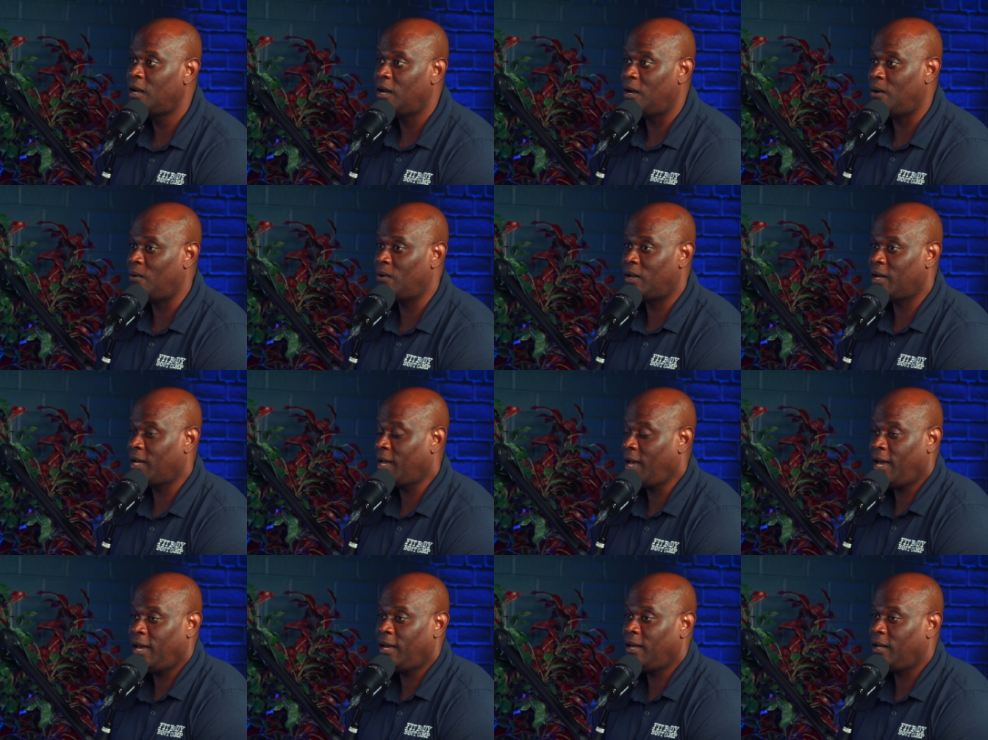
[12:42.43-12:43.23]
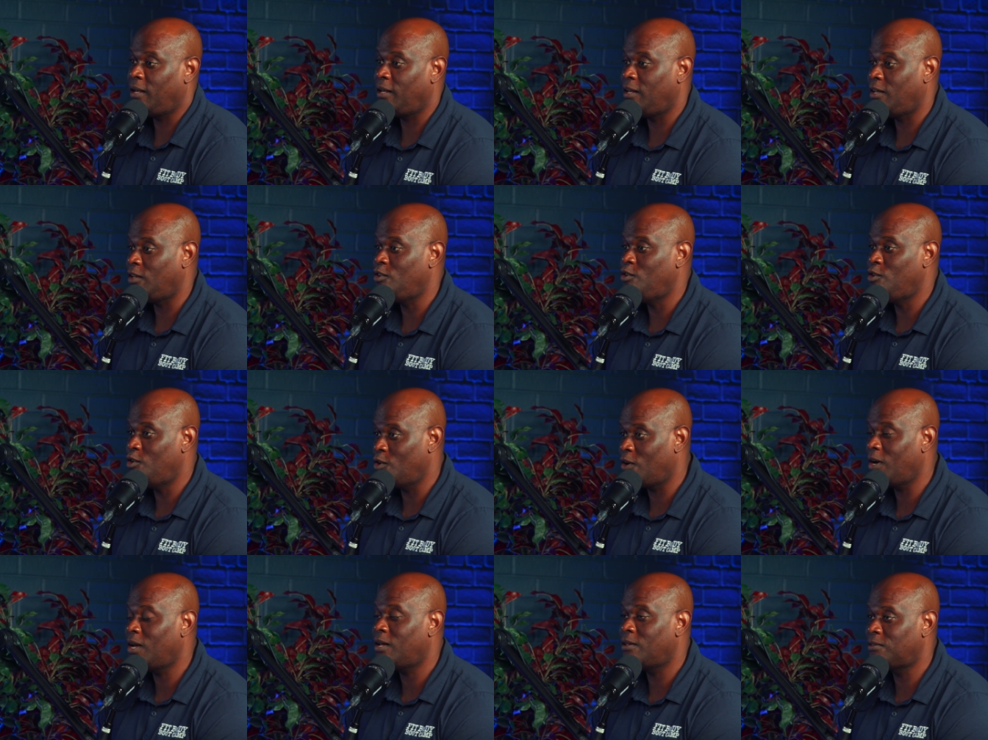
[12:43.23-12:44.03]
and we're like, hey,
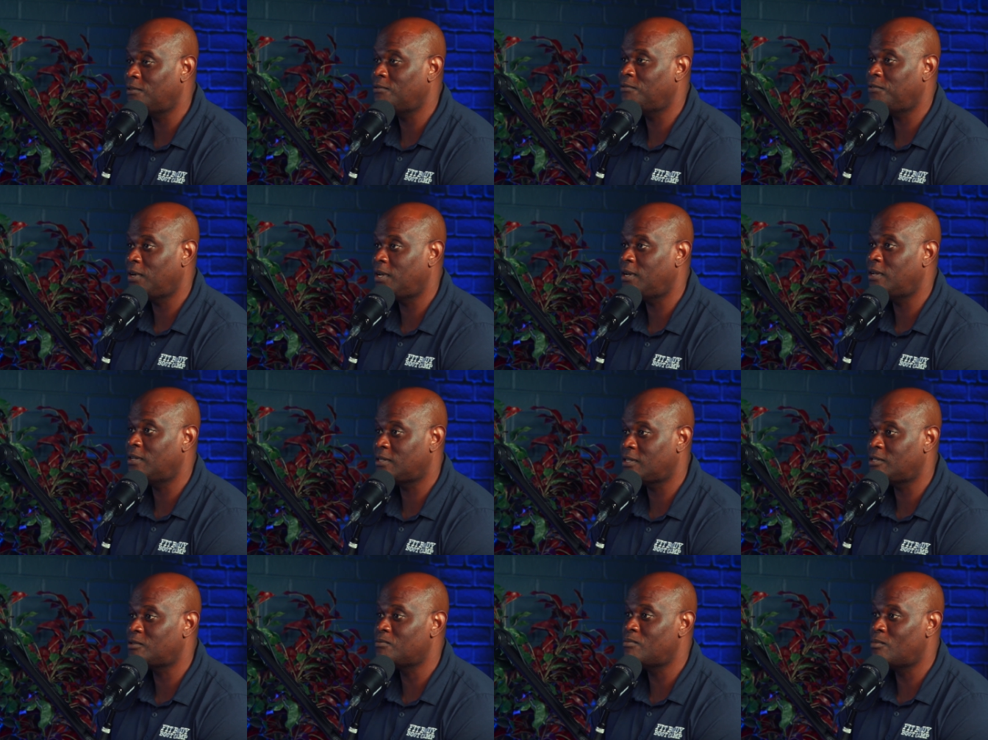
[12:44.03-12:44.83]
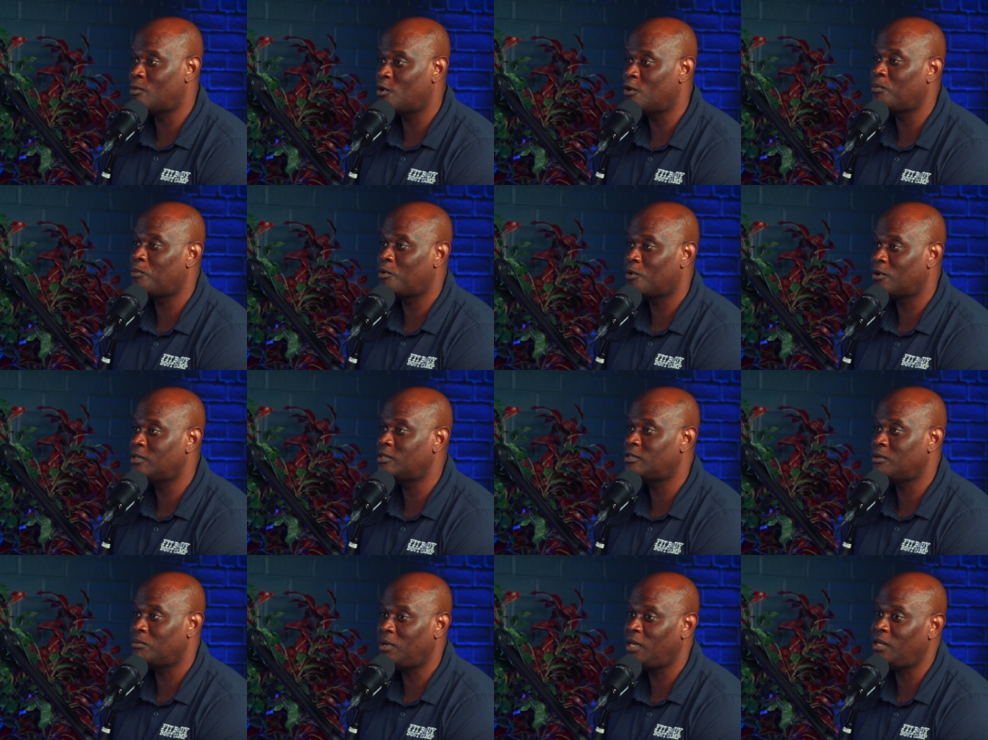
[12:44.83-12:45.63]
your health and fitness is more
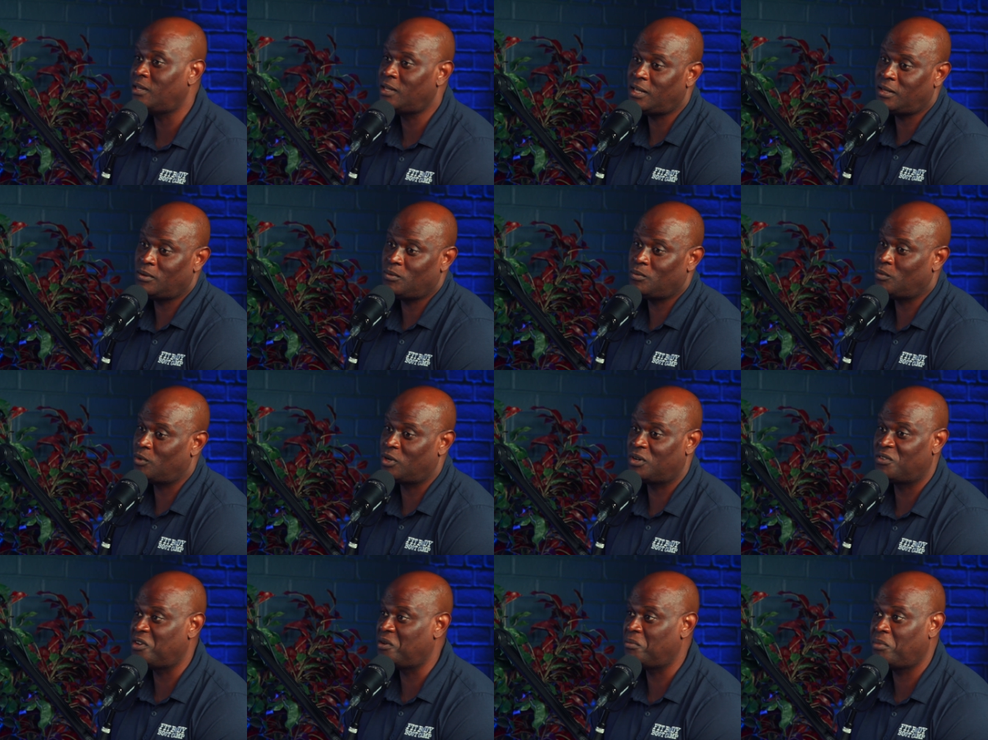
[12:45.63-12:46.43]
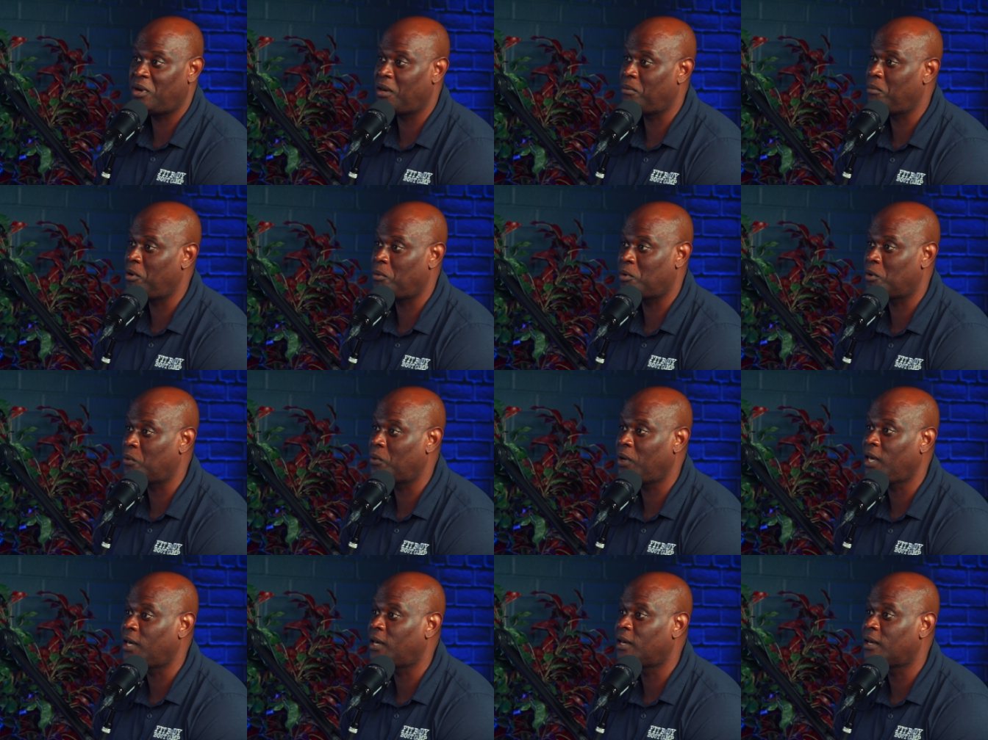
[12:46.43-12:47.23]
important to me than whatever you're paying me per
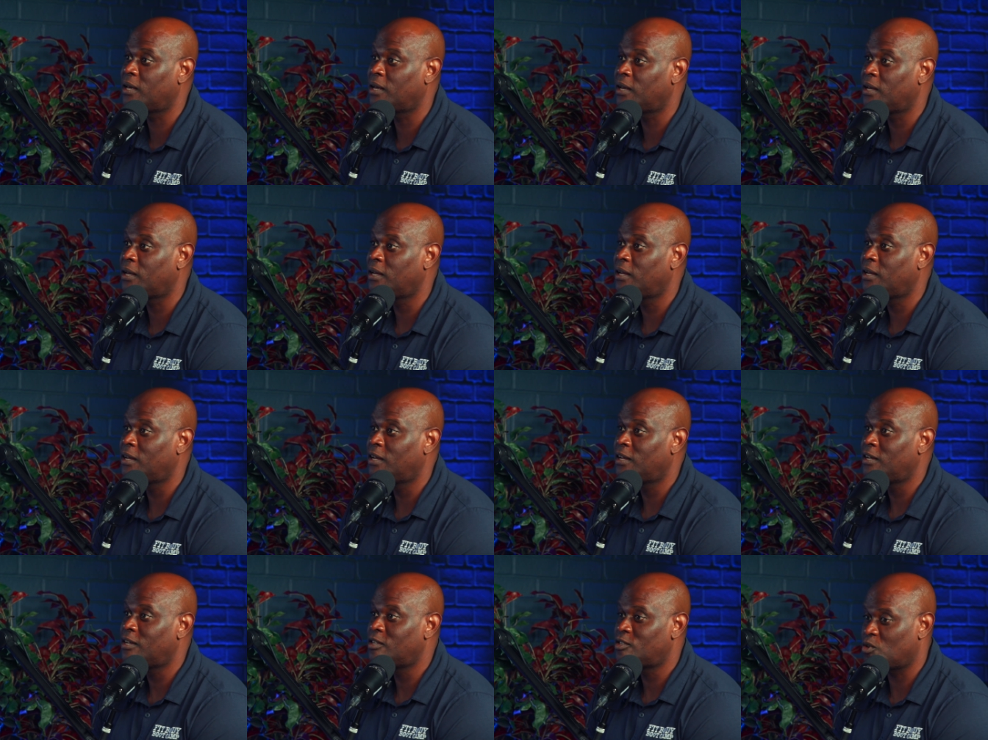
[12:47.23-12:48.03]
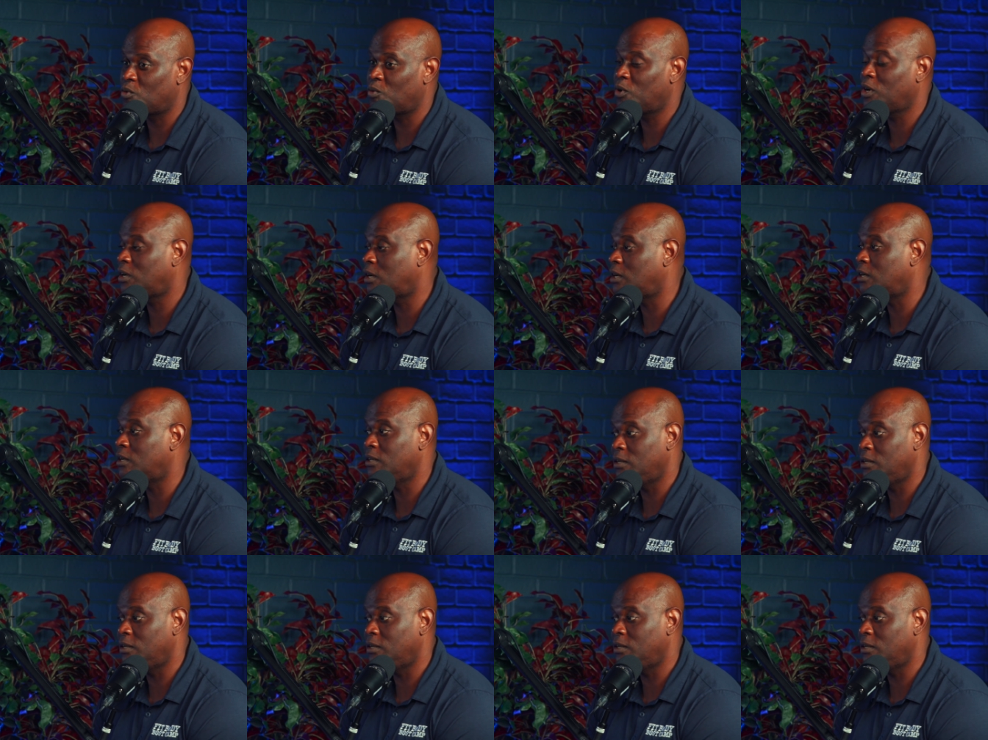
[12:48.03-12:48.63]
week. So we're gonna